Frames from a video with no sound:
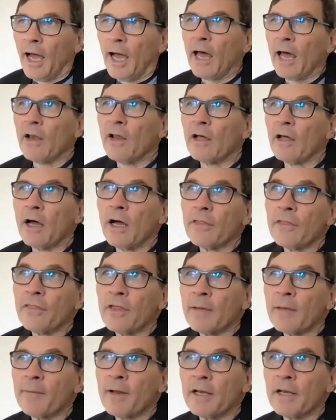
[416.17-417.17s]
And I, I,
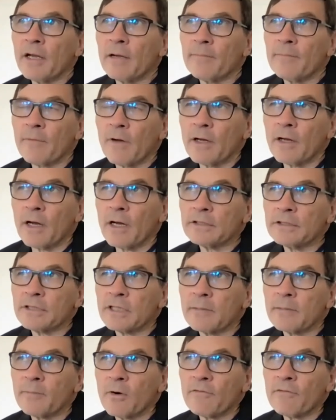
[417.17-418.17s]
think about the, um, I, I,
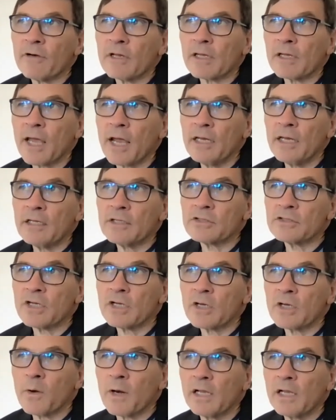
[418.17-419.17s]
take more of a Lacanian
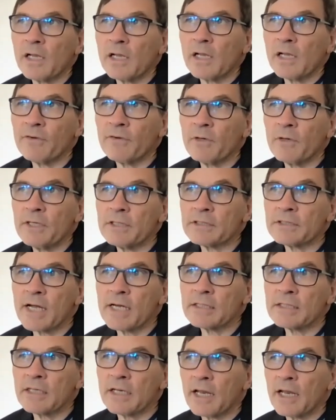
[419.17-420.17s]
psychoanalytic view these
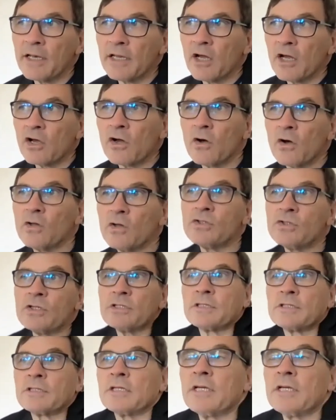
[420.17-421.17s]
days, and, and, the unconscious